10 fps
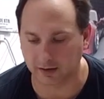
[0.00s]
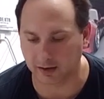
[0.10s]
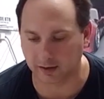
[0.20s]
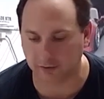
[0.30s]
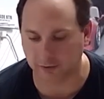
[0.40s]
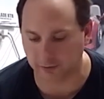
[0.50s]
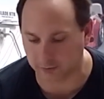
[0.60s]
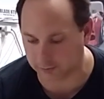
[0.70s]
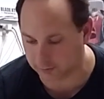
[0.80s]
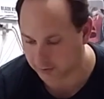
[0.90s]

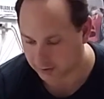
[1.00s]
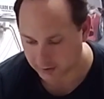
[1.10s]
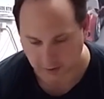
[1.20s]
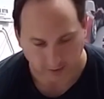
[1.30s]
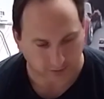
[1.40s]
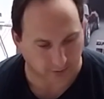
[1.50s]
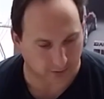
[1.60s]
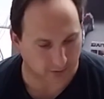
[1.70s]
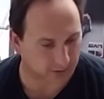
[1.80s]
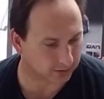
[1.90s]
to
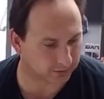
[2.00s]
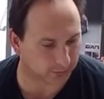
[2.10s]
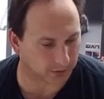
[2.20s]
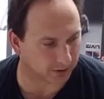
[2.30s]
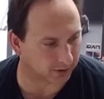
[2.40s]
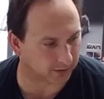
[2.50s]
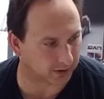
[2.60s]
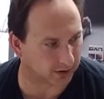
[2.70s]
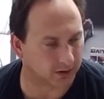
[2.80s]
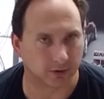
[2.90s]
the somewhat of
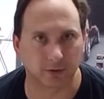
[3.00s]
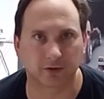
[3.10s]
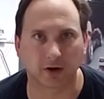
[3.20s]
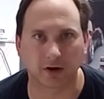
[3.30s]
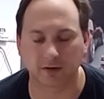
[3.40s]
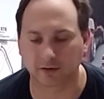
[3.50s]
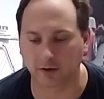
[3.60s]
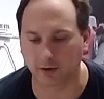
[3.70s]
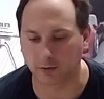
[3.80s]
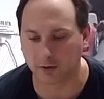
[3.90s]
a new start.
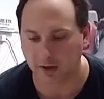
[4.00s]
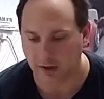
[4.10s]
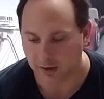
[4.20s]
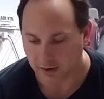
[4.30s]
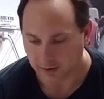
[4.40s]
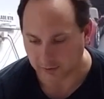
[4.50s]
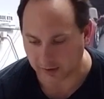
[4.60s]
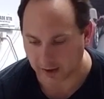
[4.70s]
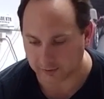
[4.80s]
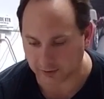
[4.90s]
So you
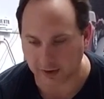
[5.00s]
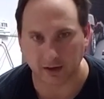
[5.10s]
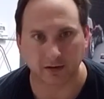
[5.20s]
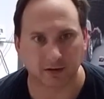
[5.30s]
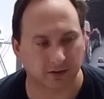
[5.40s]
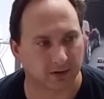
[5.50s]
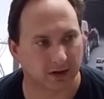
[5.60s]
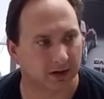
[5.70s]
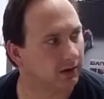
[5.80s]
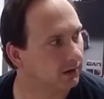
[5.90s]
guys are getting to see
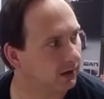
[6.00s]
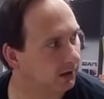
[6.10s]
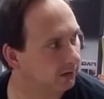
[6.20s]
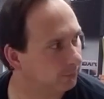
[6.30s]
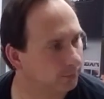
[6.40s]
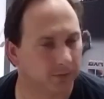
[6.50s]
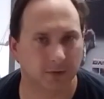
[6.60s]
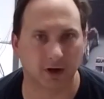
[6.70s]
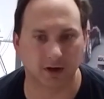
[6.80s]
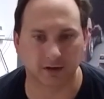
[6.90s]

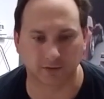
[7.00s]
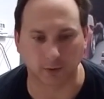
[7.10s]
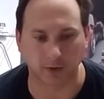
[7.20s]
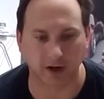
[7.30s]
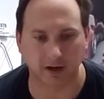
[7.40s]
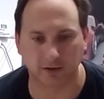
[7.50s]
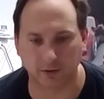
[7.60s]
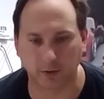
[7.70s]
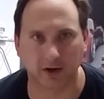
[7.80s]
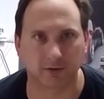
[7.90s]
a different way, a new
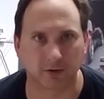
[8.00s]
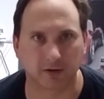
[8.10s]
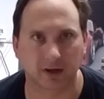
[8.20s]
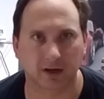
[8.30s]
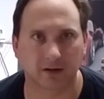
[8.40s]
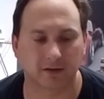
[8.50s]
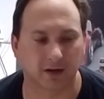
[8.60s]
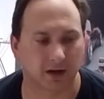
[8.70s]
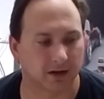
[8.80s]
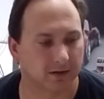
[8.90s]
way of doing things, and